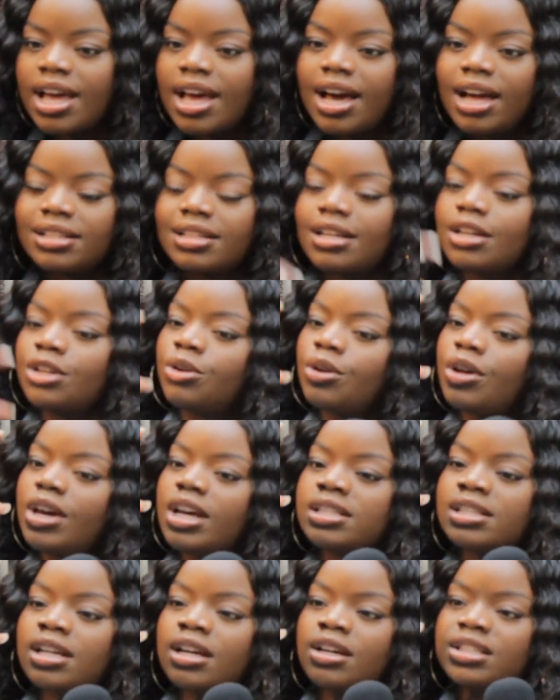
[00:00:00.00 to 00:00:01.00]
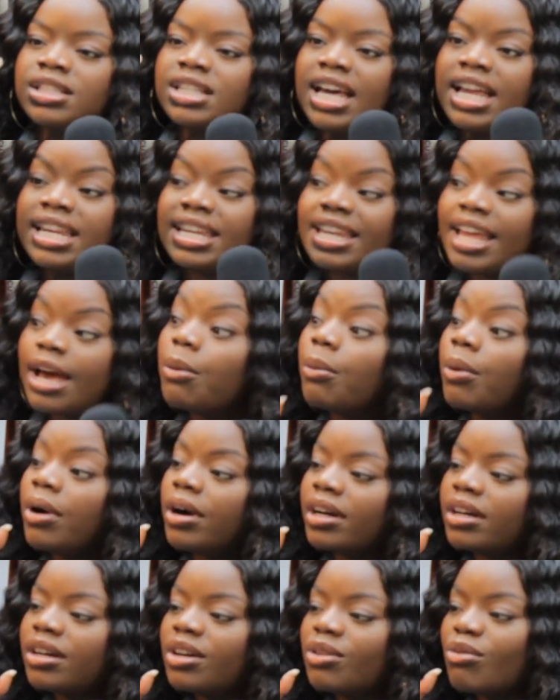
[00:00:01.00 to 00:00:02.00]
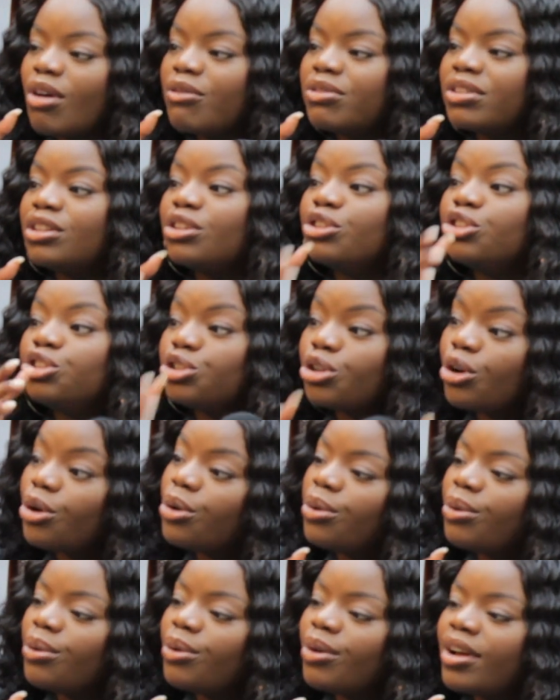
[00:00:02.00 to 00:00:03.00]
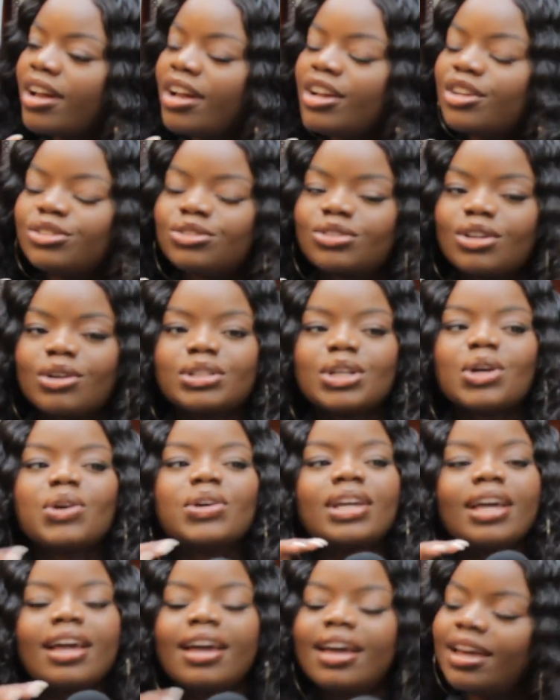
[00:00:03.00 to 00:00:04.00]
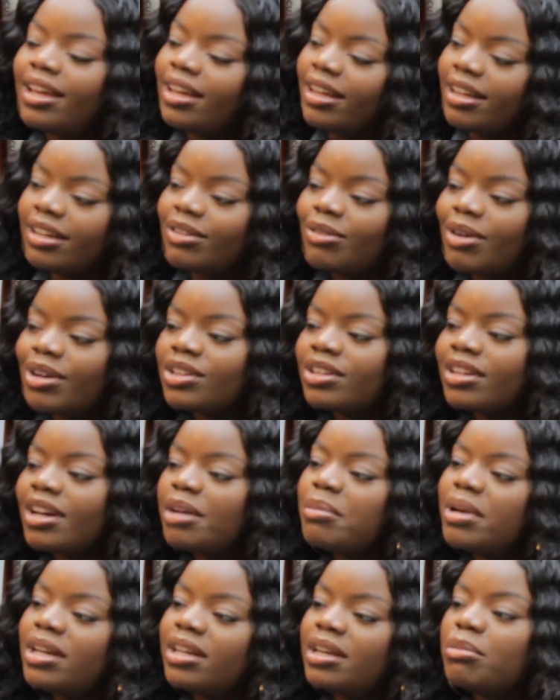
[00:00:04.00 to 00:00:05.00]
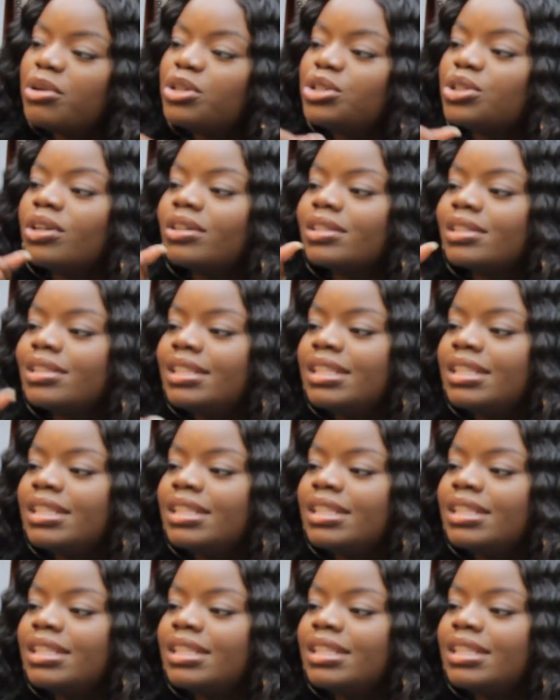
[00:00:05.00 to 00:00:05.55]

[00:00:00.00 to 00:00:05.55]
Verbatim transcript: And it's like an it's like a, a network rather than a show. Mm. So I was like, okay, why don't I make it Mo Chunks